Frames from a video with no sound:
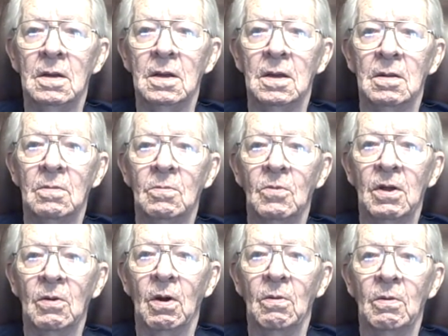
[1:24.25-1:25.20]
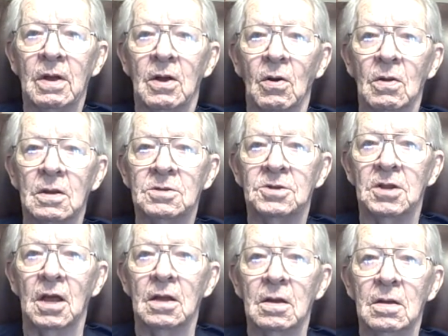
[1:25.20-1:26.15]
in what we call a
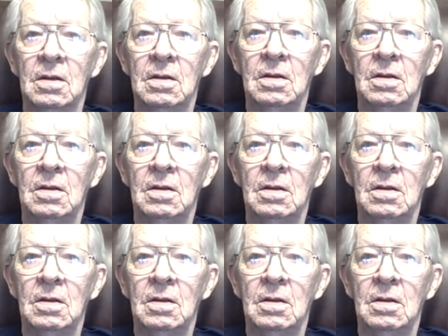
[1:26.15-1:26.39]
stick,